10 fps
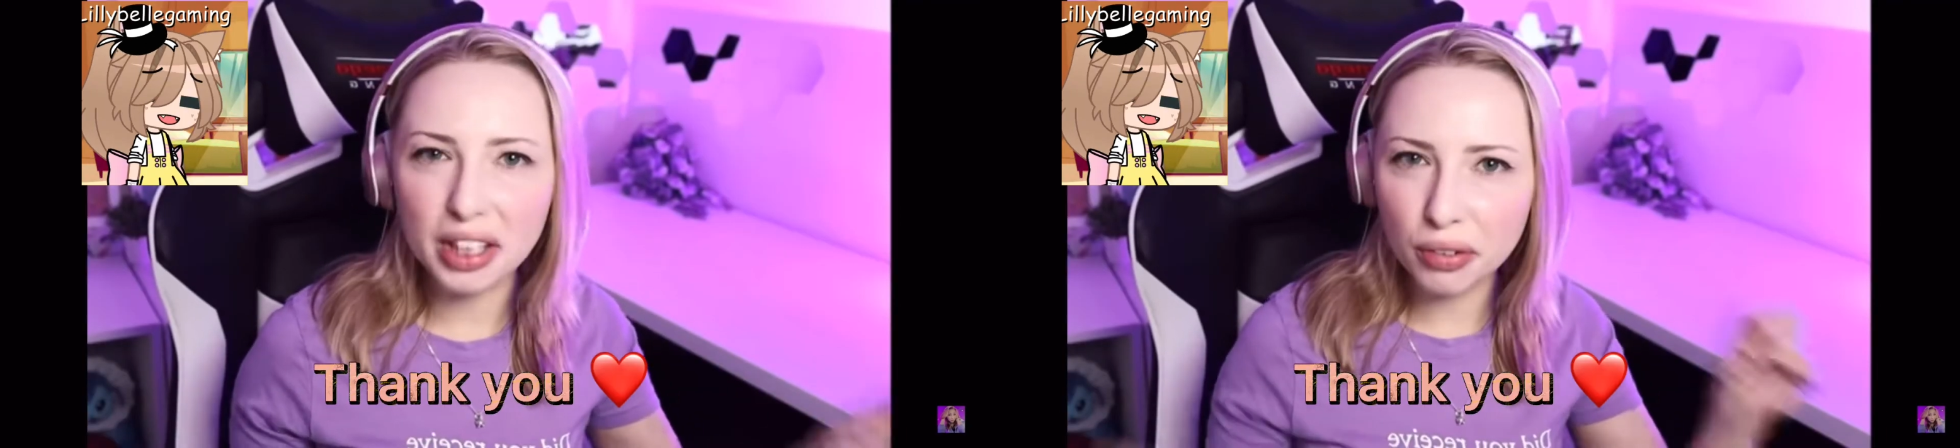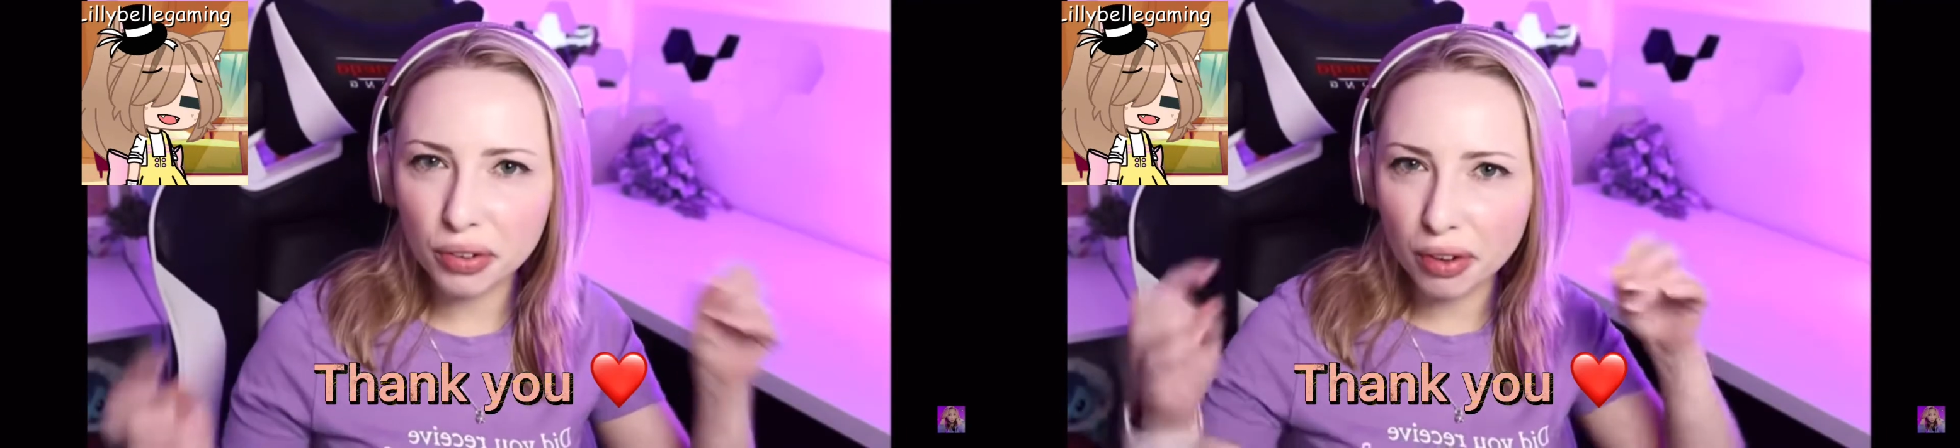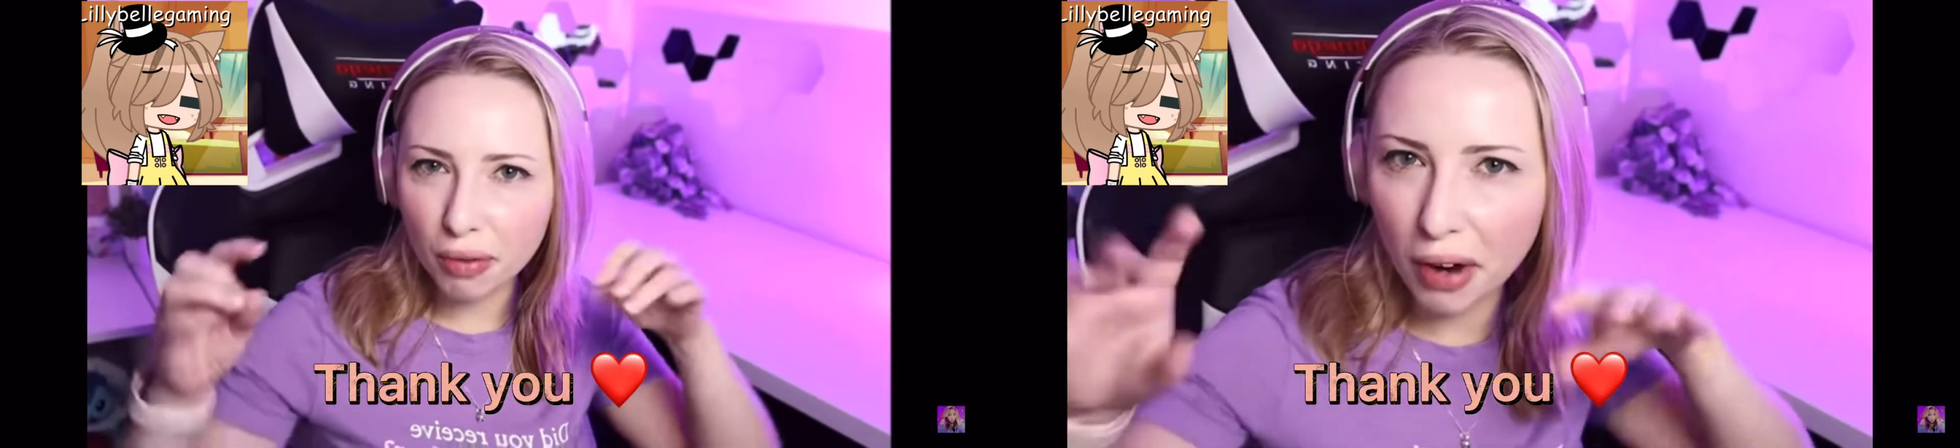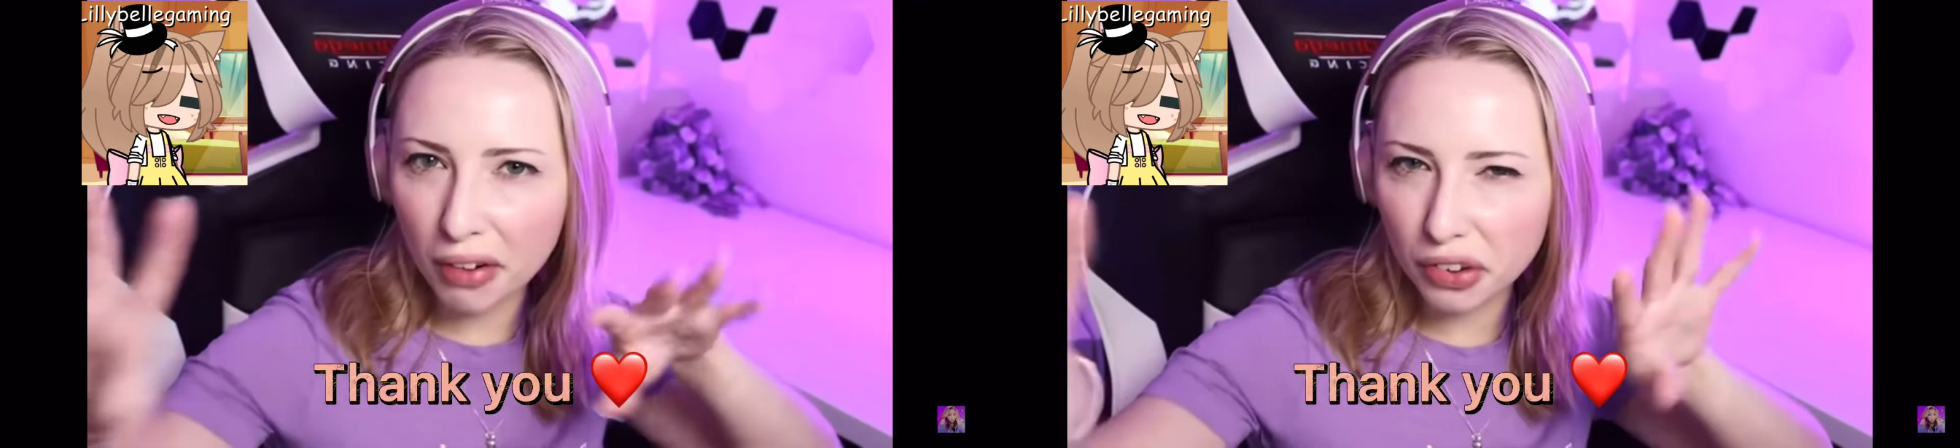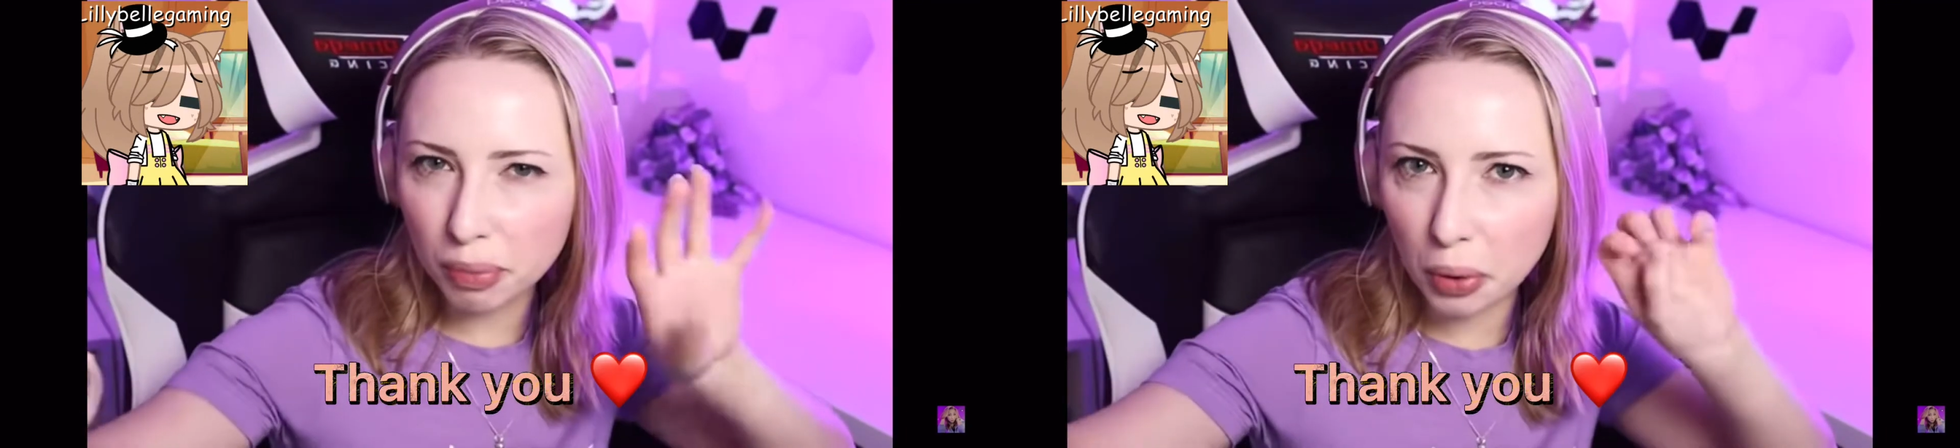It was very
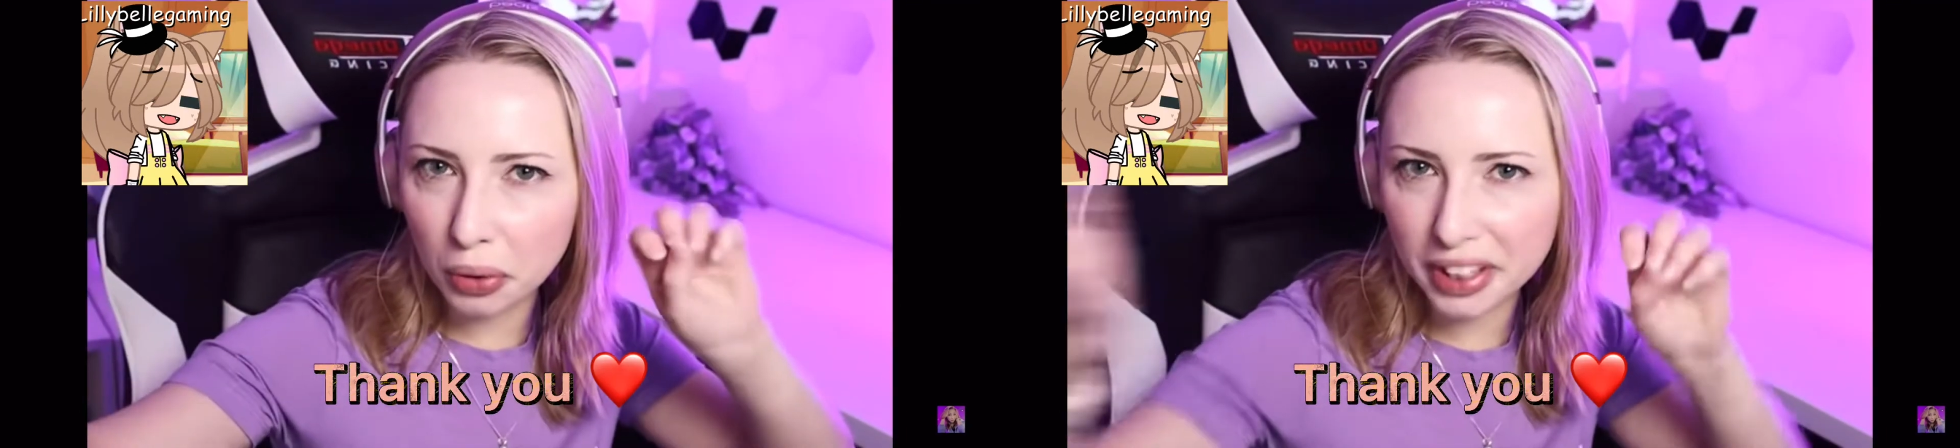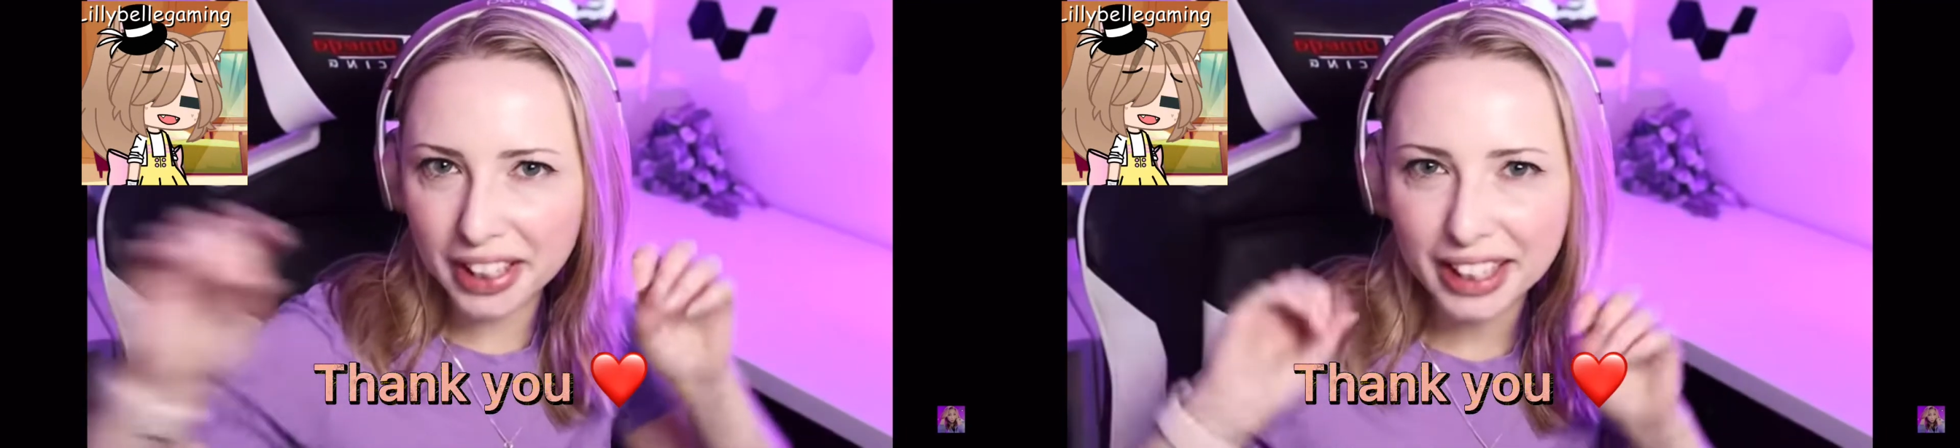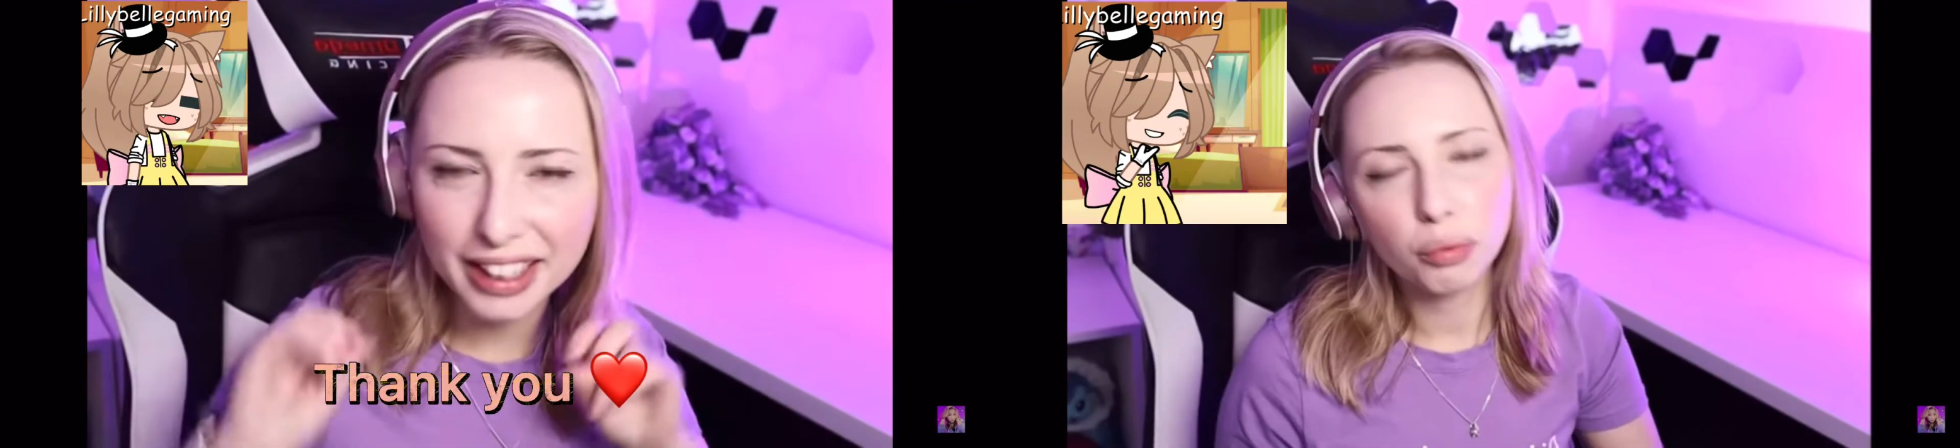spooky.